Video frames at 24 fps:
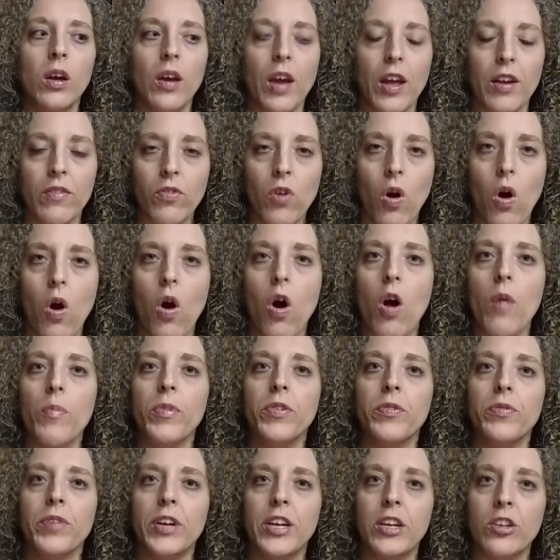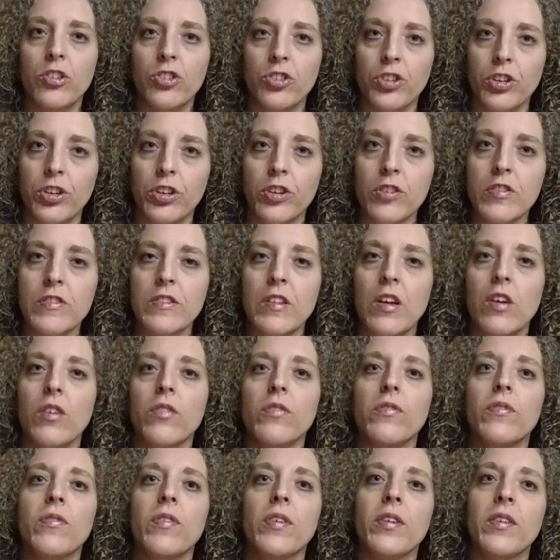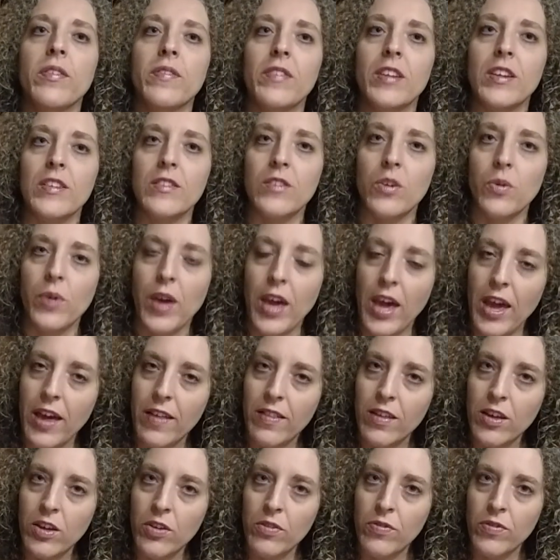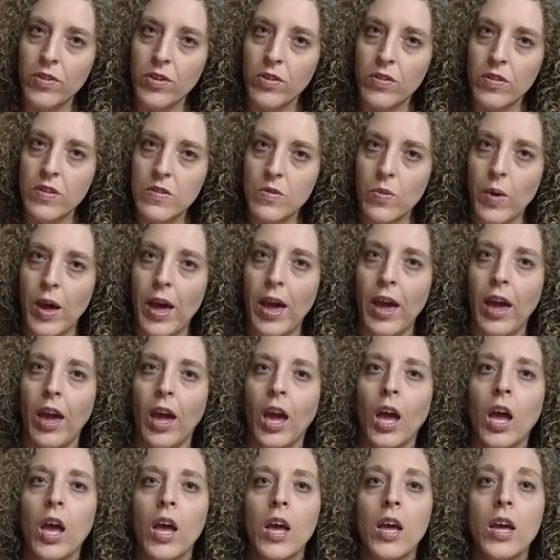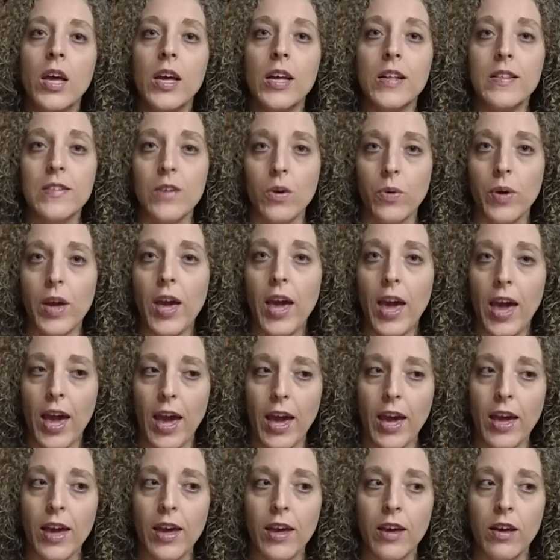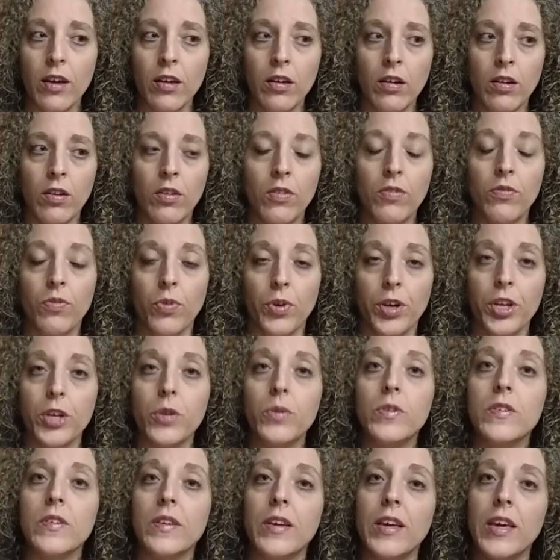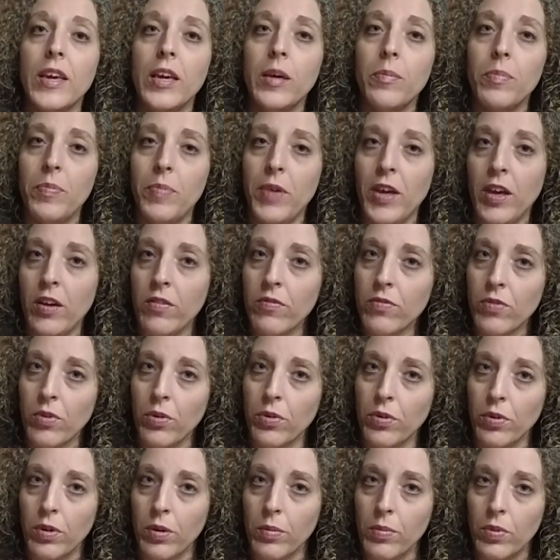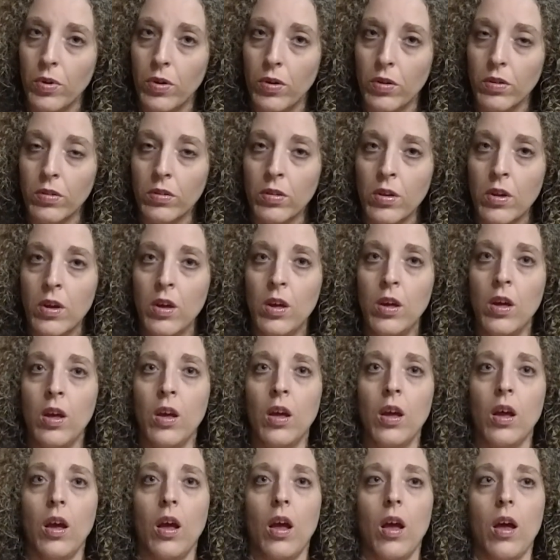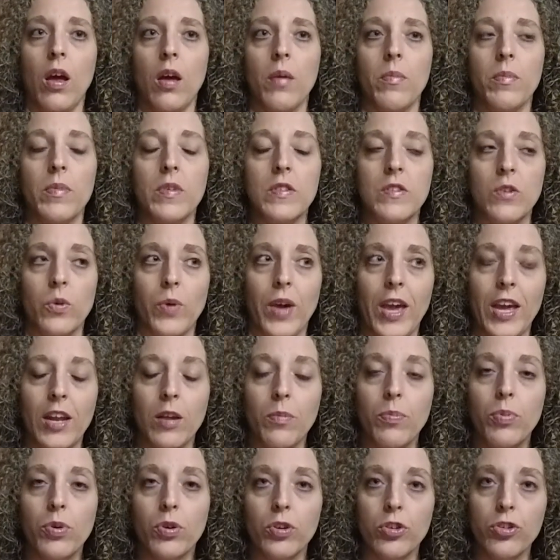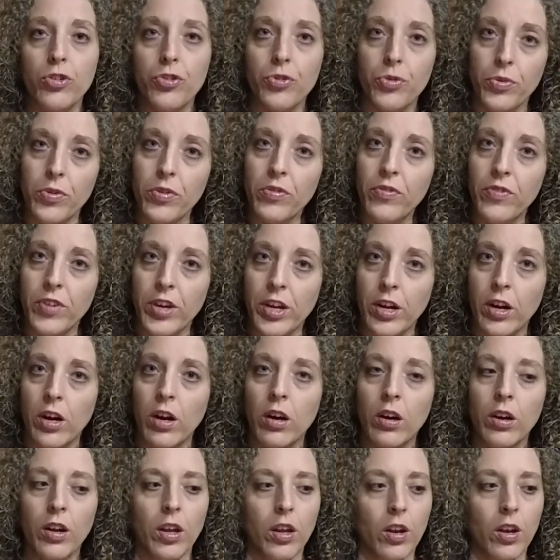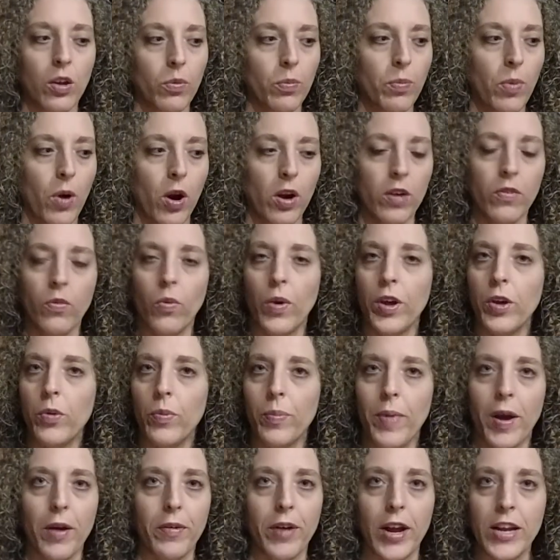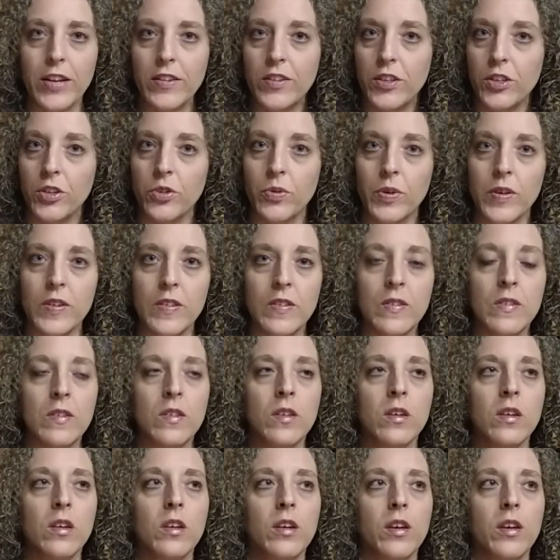kind of calm and reassure yourself that it's okay that you feel this way. It's okay for you to keep being vulnerable. It's okay to push through the fear. You know, part of what you might write to is,